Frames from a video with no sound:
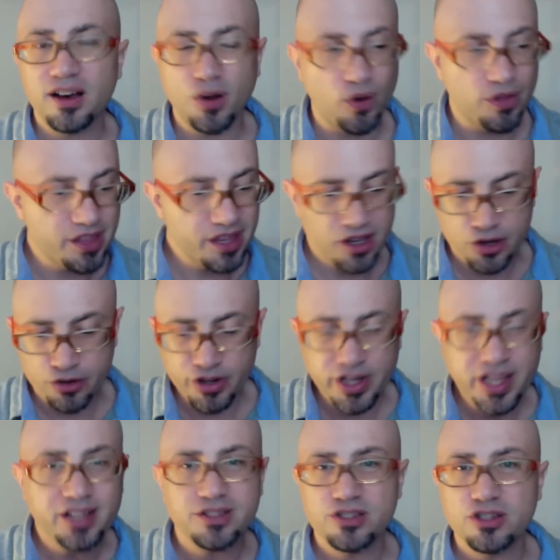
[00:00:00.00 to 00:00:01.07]
or the
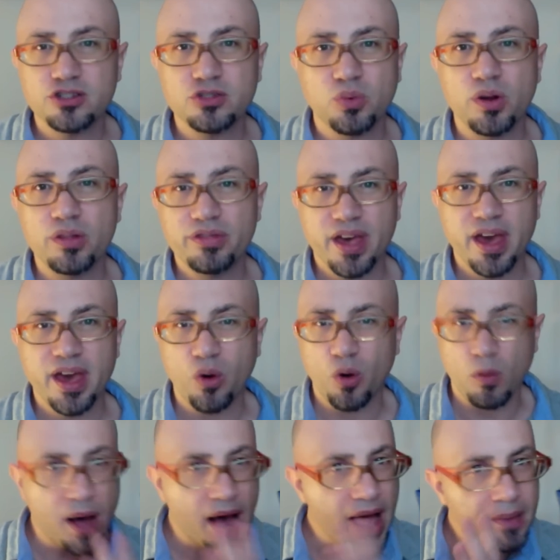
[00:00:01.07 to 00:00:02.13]
ingredients just weren't there, or
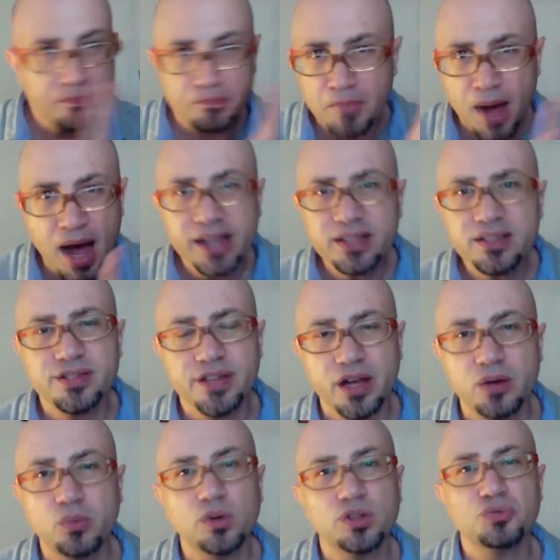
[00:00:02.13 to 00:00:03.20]
my
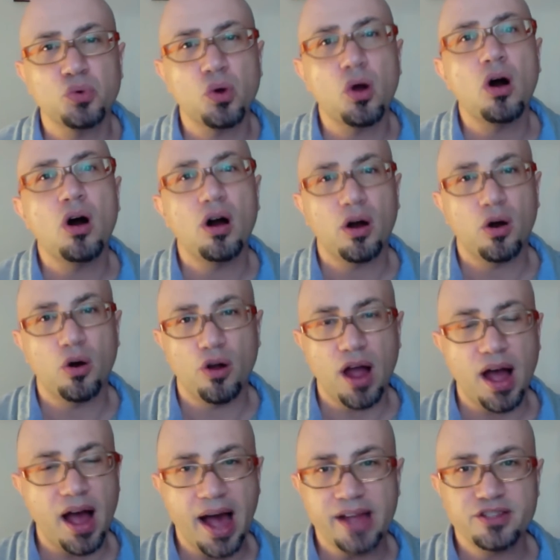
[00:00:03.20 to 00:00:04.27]
mindset was wrong, or
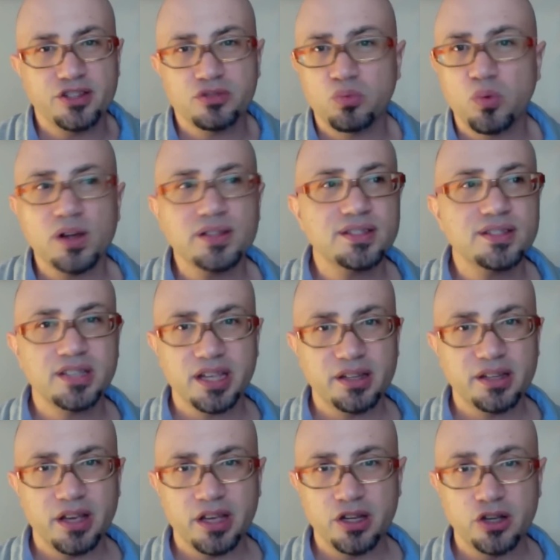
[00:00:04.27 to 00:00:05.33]
I just wasn't
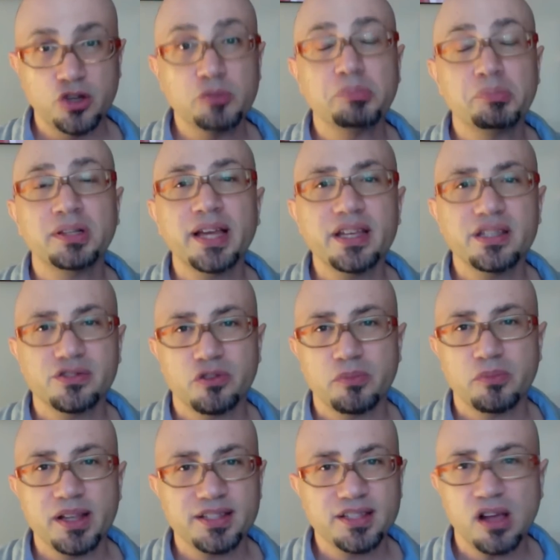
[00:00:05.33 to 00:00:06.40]
in a good place for
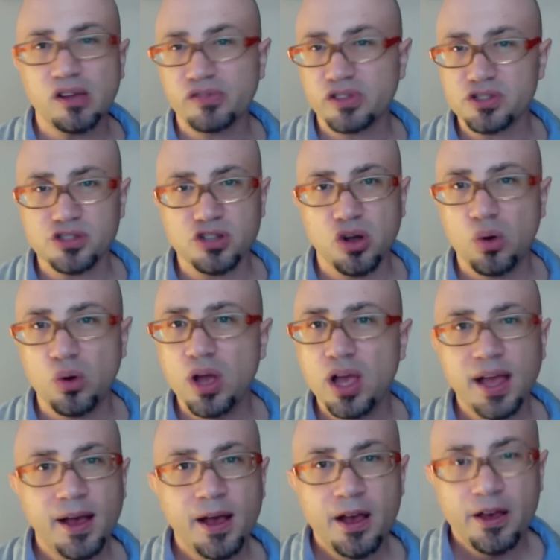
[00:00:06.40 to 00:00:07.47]
myself. And so
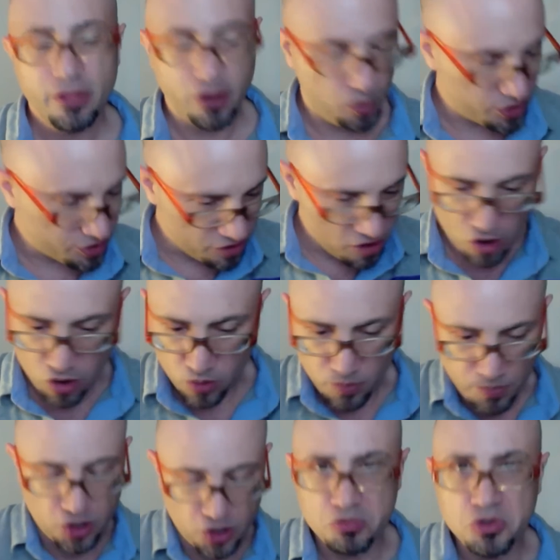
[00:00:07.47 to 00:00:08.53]
there was no
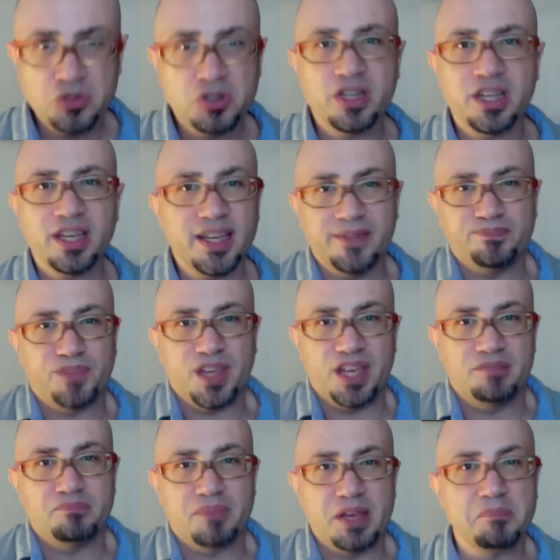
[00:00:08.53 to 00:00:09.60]
community
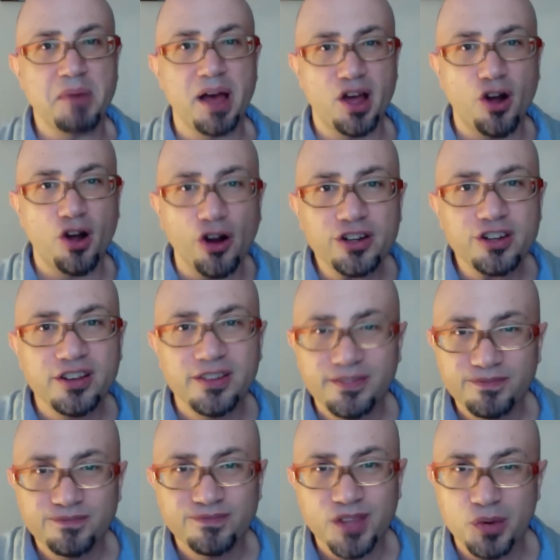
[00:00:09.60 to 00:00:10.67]
in my heart.
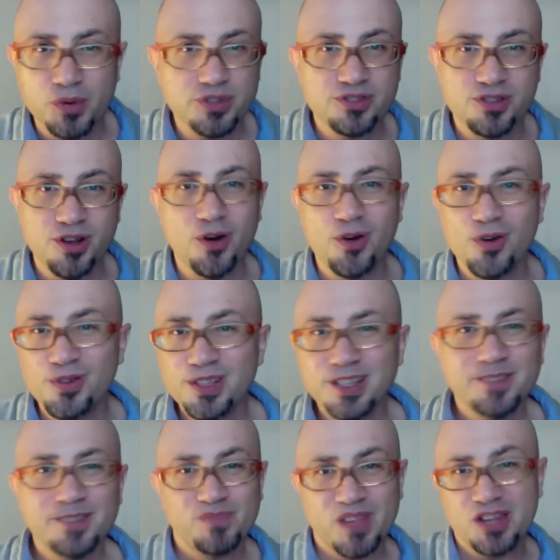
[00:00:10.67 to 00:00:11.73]
There was no
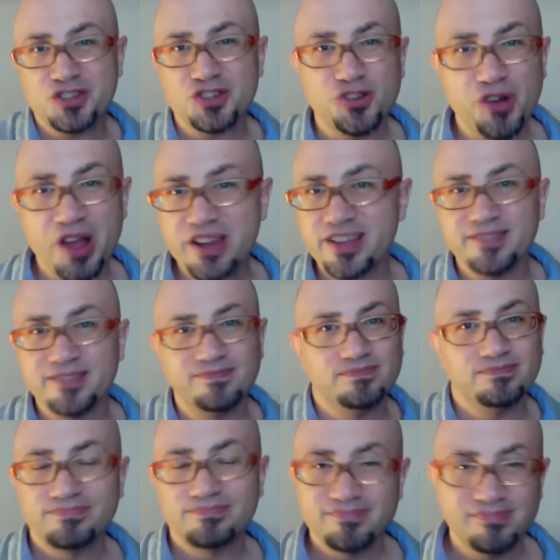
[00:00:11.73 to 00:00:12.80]
integrated
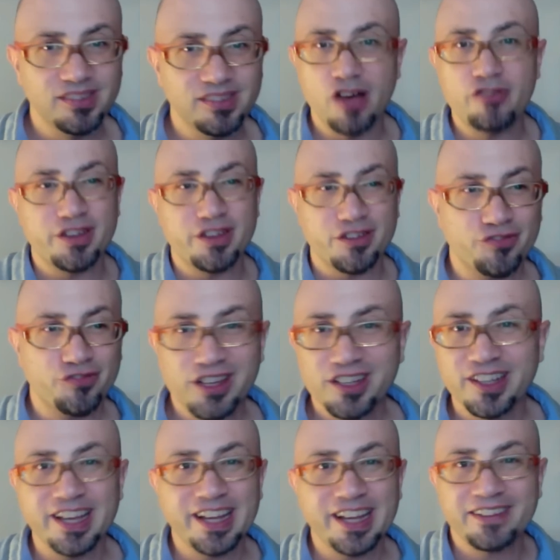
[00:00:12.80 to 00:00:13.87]
loving
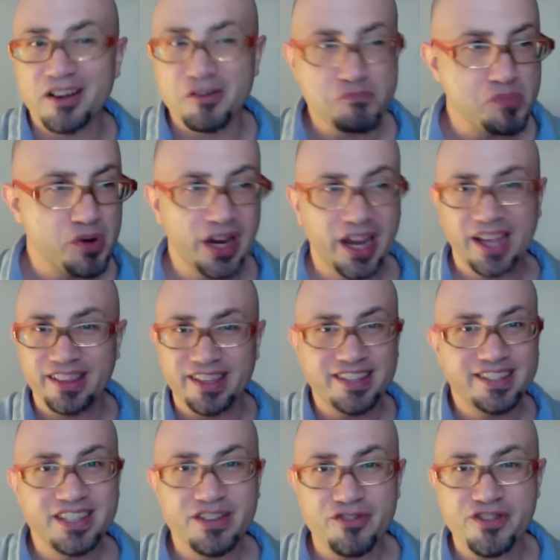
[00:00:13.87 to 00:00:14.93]
feeling, bring these
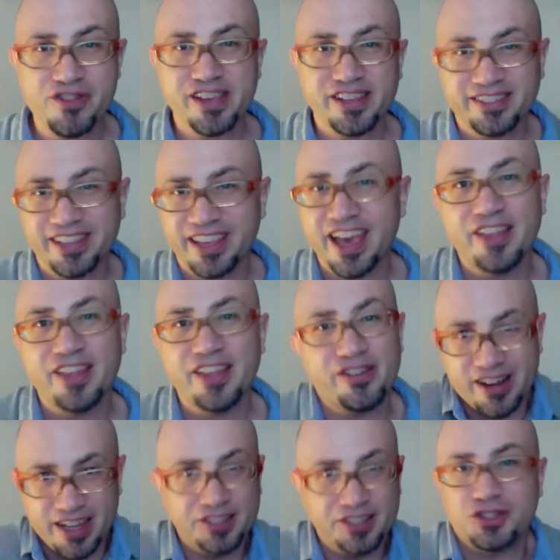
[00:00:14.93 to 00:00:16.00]
different things together
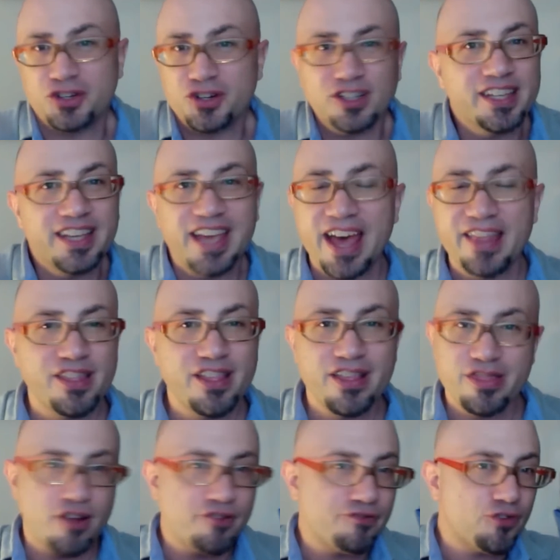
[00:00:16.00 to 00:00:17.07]
internally, and
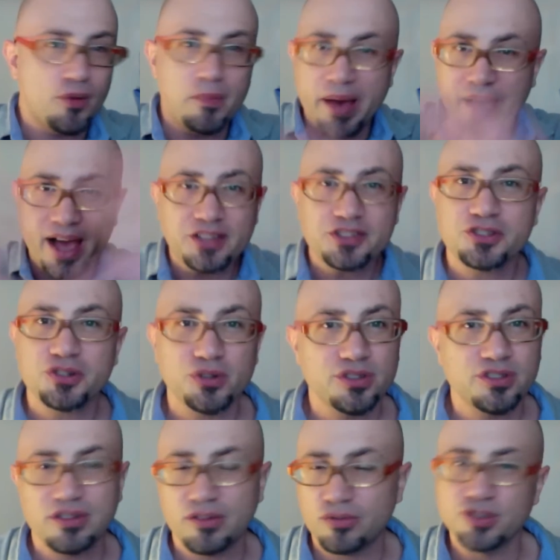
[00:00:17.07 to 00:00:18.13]
therefore my external
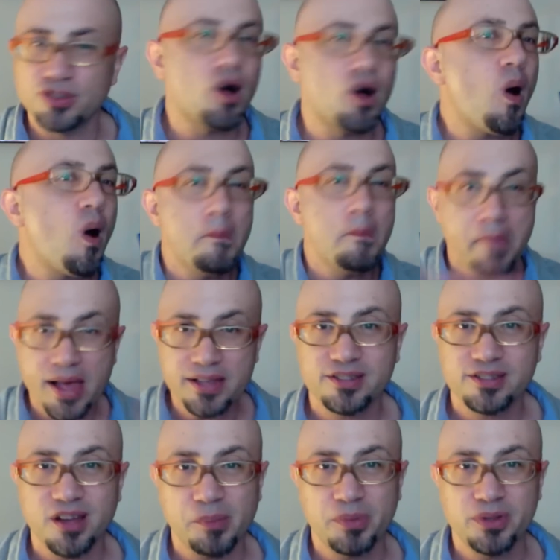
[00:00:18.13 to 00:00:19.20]
stuff was all messed
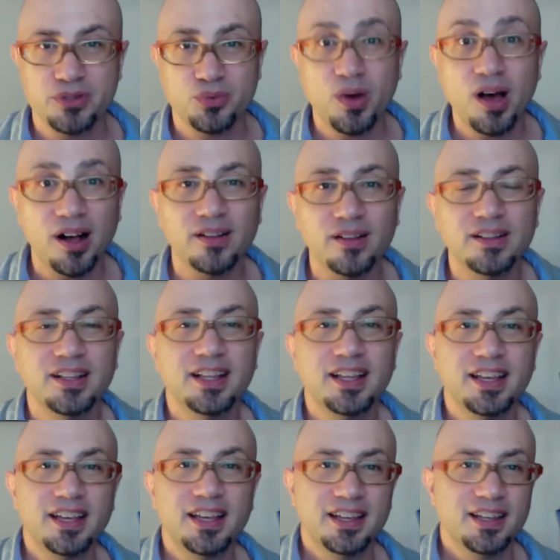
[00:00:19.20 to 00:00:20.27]
up as well.
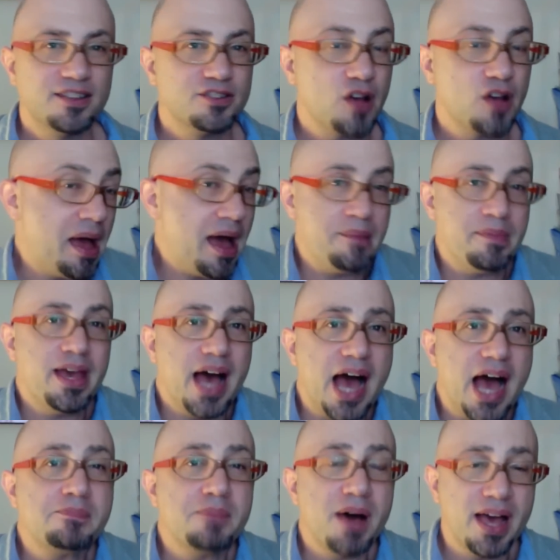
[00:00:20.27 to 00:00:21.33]
So
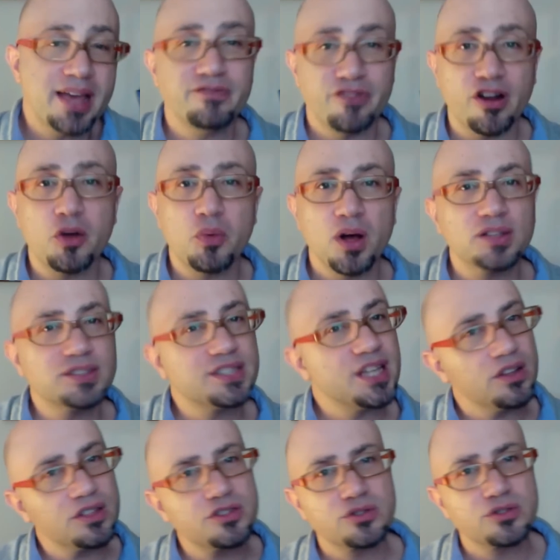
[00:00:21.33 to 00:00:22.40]
I might very well
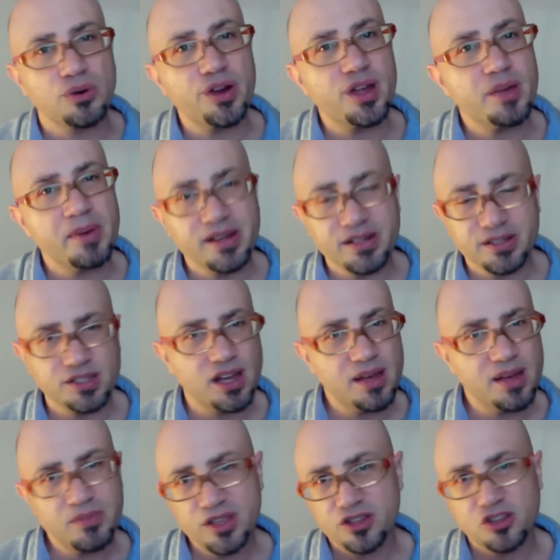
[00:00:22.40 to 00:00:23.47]
tell a story about a
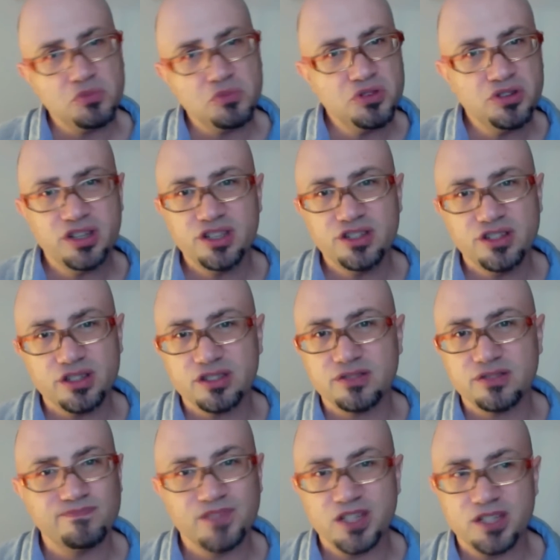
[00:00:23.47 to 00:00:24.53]
time that community
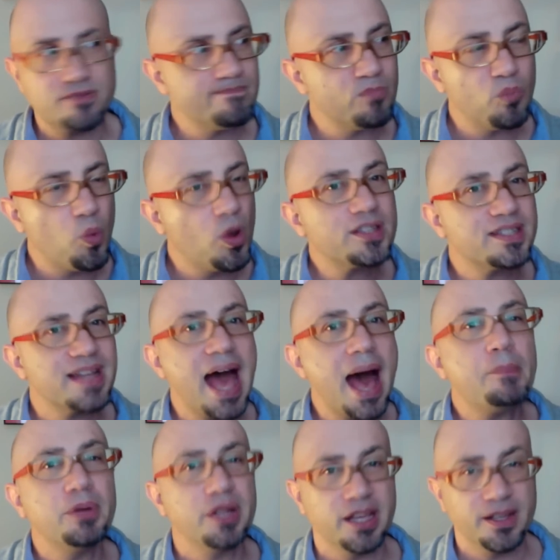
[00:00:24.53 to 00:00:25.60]
just wasn't
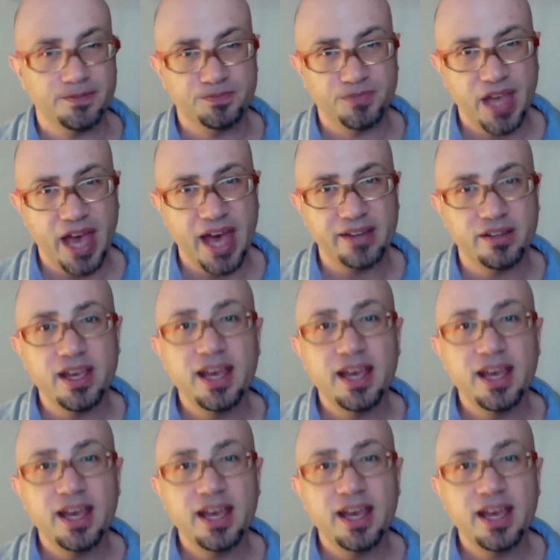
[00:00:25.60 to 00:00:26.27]
happening, and